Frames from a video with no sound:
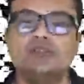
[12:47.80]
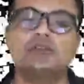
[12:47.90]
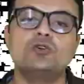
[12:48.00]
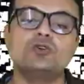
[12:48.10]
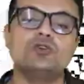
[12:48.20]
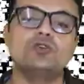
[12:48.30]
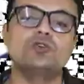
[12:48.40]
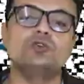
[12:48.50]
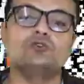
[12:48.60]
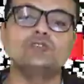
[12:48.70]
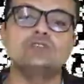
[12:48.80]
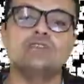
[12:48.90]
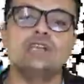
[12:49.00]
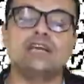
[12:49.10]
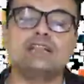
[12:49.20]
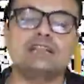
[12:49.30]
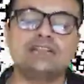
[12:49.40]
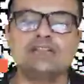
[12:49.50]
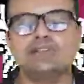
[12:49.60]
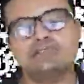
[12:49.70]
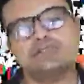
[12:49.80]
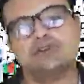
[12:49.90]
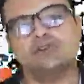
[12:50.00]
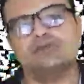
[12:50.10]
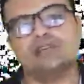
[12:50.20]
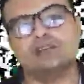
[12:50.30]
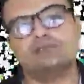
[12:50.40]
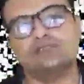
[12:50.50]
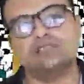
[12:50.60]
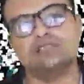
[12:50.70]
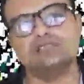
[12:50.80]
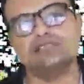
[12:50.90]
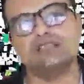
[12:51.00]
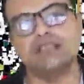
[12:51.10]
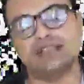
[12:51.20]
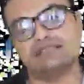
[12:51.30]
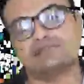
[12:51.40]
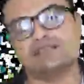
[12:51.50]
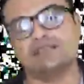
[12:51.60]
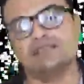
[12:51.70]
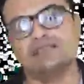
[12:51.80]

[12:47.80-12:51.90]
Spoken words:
we'll go through a radius of convergence as well.